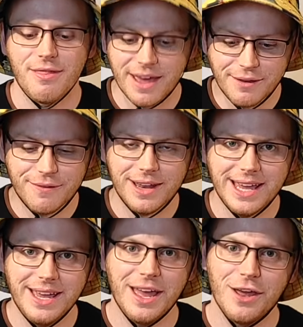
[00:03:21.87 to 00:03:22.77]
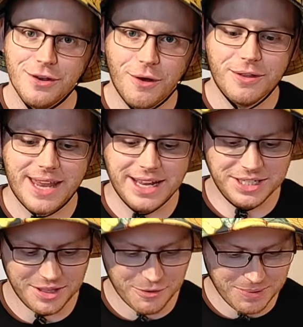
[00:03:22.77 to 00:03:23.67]
Thankfully, not the
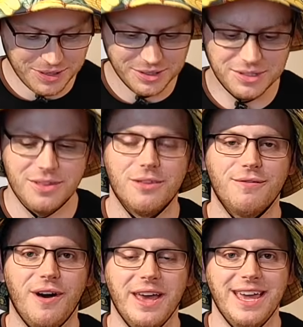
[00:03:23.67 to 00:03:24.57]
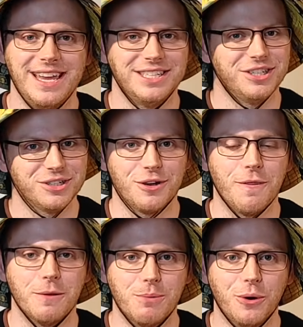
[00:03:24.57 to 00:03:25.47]
danger though, because the fire is just
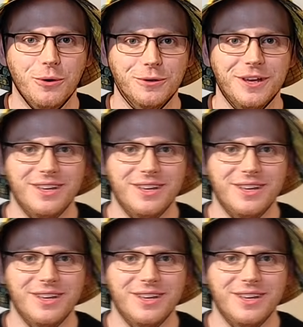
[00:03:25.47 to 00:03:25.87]
on the board.